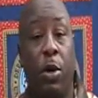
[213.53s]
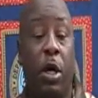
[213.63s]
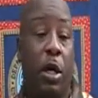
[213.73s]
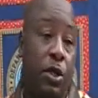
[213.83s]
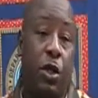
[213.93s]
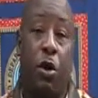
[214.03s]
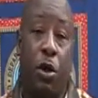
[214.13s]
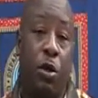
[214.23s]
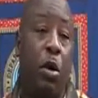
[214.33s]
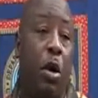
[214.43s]
We're going to
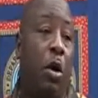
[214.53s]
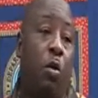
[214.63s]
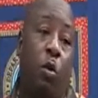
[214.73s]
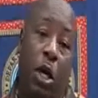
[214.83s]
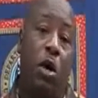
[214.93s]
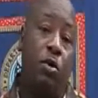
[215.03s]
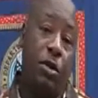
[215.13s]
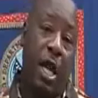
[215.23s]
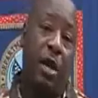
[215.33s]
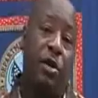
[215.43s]
show you what
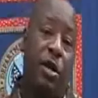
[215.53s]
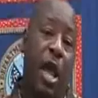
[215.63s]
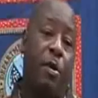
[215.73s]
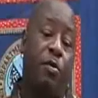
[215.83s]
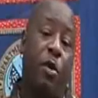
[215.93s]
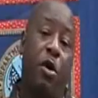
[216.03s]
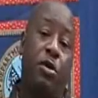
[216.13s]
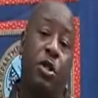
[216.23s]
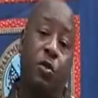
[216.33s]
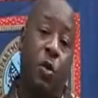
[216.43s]
goes down here in Hampton
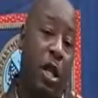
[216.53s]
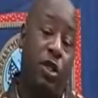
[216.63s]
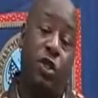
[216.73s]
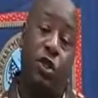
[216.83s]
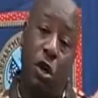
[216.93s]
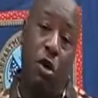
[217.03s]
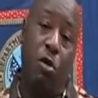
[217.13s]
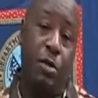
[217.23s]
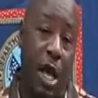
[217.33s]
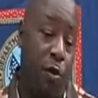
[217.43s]
Roads as well as your
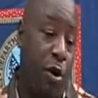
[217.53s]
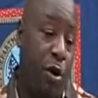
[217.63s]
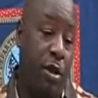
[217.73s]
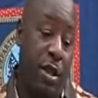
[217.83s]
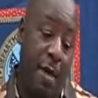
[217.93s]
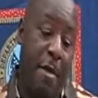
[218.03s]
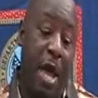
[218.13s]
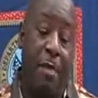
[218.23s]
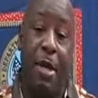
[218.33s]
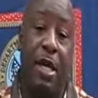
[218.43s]
hometown, where that
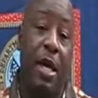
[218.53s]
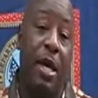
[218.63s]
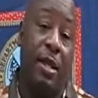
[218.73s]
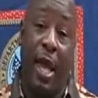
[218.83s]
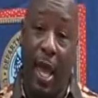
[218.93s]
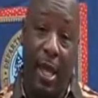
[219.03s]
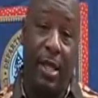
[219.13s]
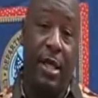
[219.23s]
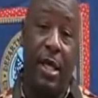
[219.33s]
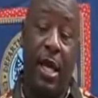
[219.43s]
might be the
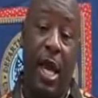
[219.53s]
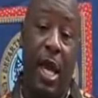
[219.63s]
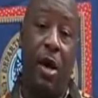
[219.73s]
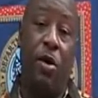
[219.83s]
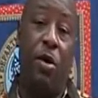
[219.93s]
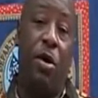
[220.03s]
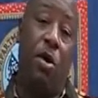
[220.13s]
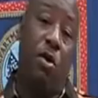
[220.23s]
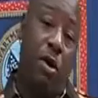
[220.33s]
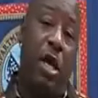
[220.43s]
ATL
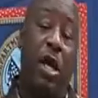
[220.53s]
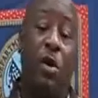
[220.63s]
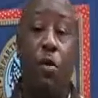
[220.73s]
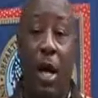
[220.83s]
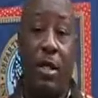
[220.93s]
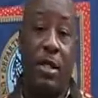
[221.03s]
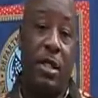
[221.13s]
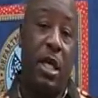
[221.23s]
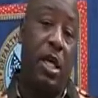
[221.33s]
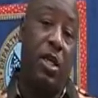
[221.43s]
or
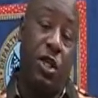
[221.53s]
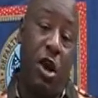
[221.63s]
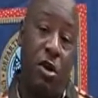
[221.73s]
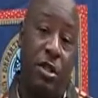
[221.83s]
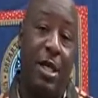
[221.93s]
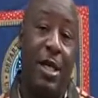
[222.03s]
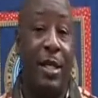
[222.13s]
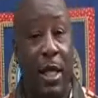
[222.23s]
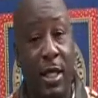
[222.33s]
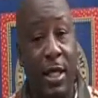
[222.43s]
NYC, Jersey,
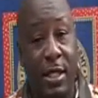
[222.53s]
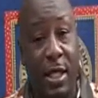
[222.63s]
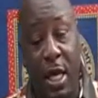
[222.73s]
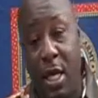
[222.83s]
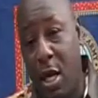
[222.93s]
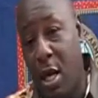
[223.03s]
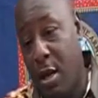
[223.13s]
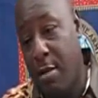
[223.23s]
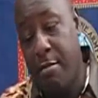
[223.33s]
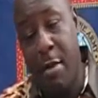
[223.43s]
DC,
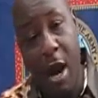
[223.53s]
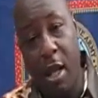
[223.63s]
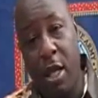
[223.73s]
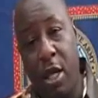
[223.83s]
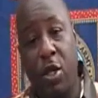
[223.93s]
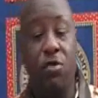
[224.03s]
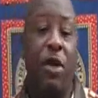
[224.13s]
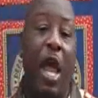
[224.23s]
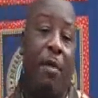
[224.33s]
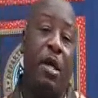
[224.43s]
Maryland,
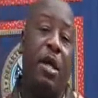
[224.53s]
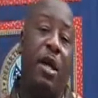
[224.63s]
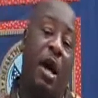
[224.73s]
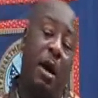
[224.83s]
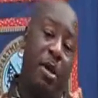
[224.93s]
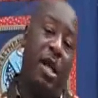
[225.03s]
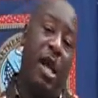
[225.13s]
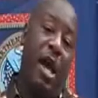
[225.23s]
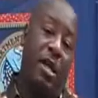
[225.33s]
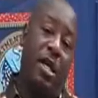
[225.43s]
you name it, up
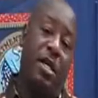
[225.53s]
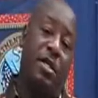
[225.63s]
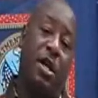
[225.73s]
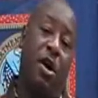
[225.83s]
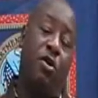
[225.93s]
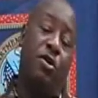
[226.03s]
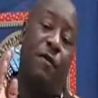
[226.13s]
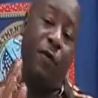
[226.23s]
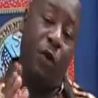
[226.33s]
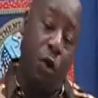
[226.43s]
and down the East
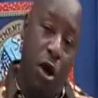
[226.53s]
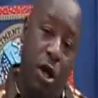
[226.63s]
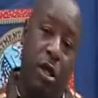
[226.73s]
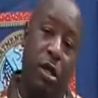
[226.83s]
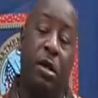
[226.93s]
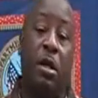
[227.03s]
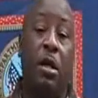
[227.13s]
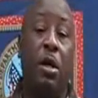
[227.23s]
Coast, Florida.